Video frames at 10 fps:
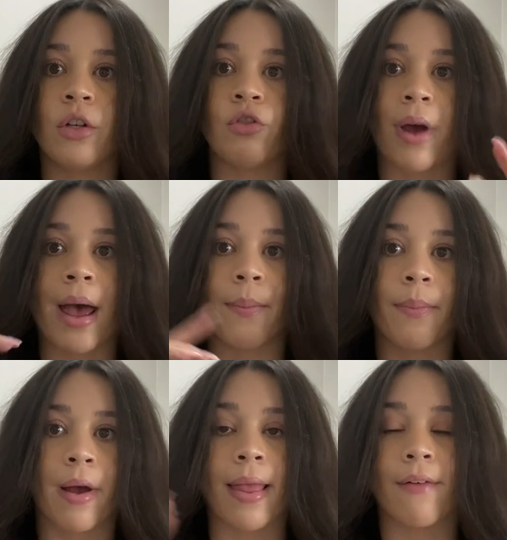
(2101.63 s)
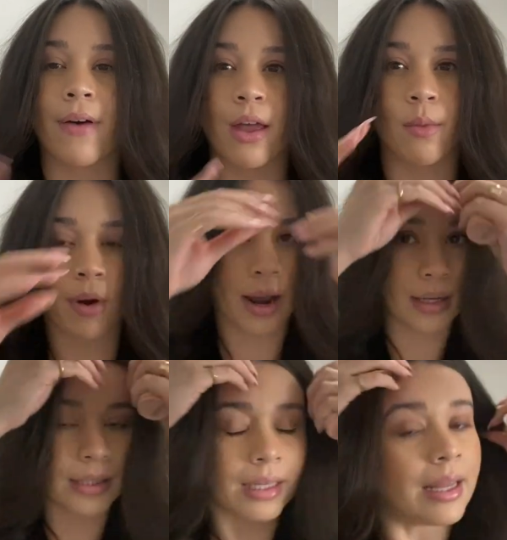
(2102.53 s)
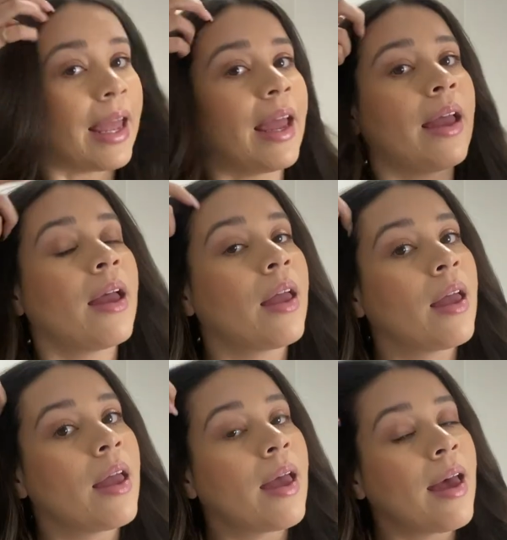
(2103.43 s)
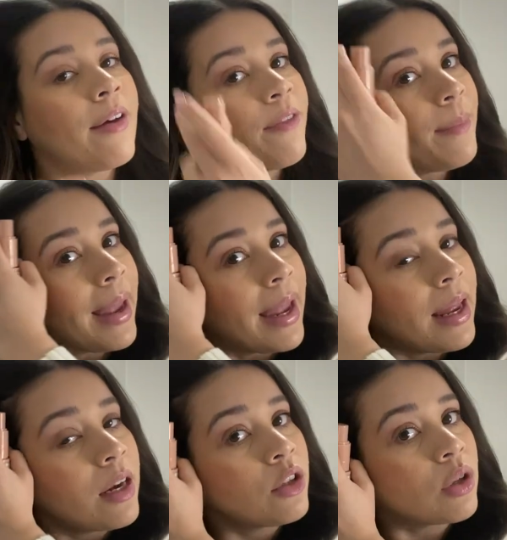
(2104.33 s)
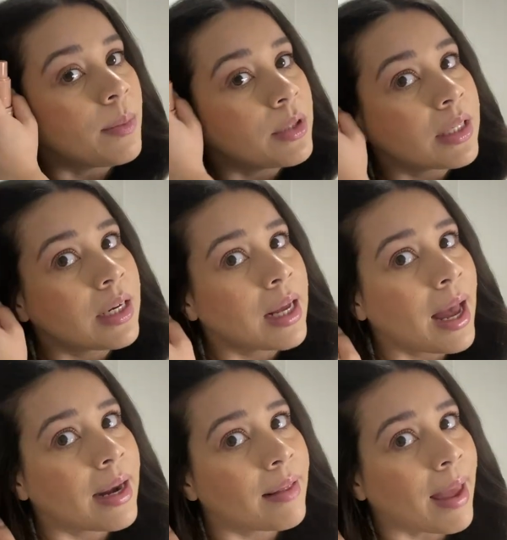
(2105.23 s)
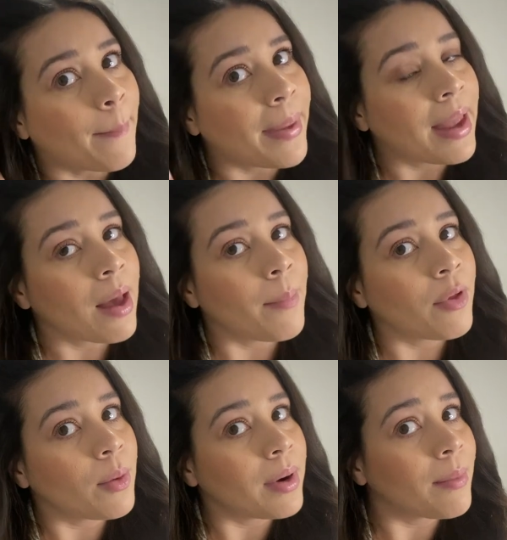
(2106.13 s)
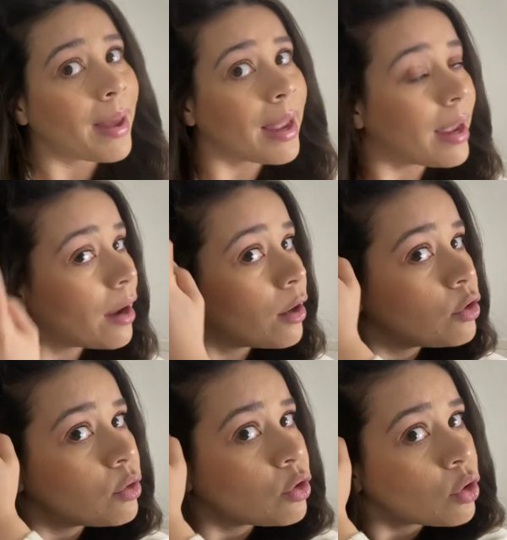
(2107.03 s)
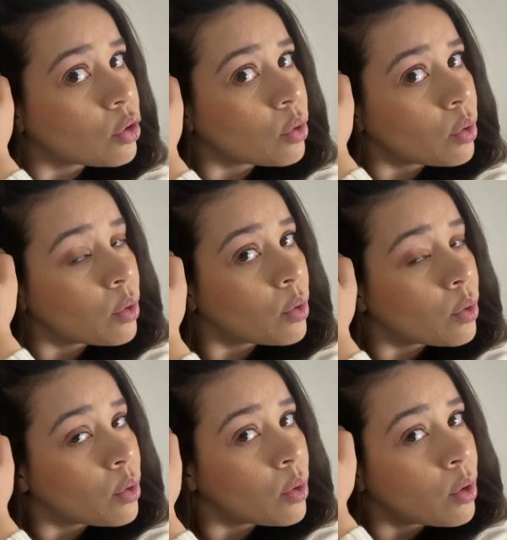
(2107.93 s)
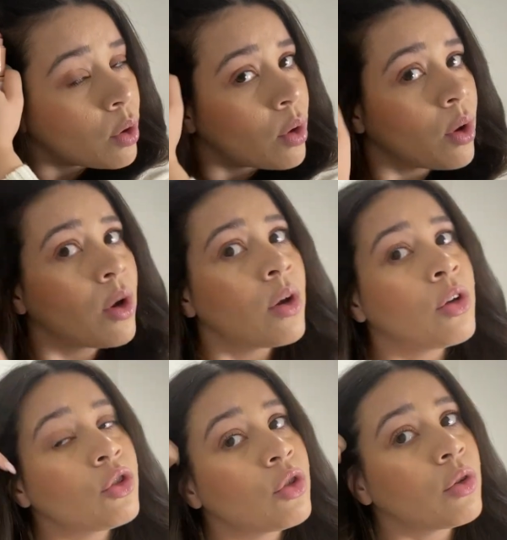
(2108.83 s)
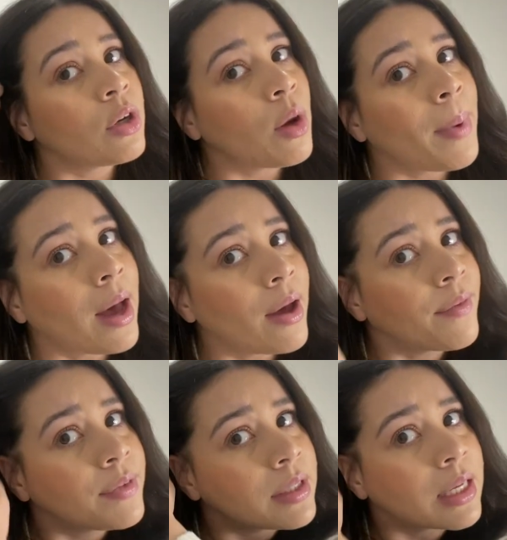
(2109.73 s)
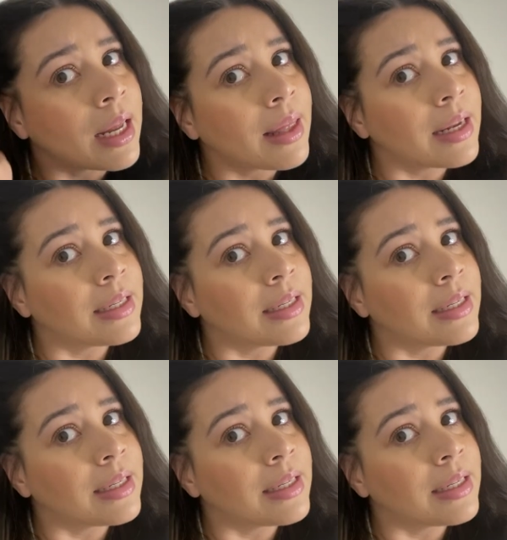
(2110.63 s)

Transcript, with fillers: dry like volume products that they made. So I'm just gonna kind of like pick up a little bit of my hair, do two, two little puffs, get like